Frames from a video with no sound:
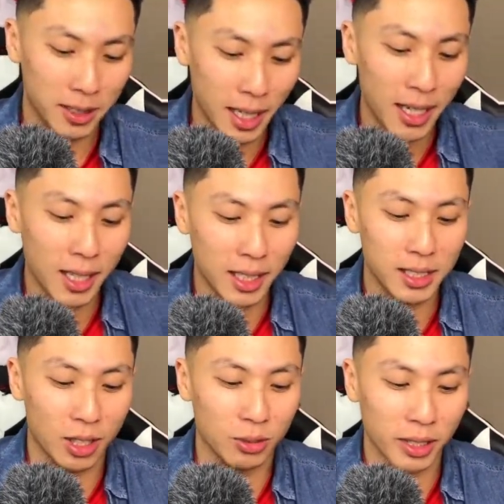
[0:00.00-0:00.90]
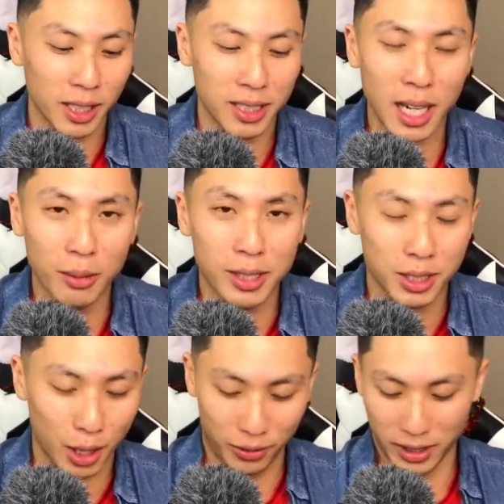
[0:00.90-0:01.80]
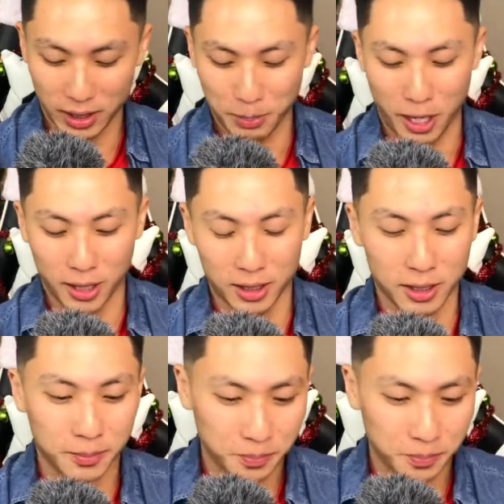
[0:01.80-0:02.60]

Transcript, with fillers: I got these on release. I reserved this box.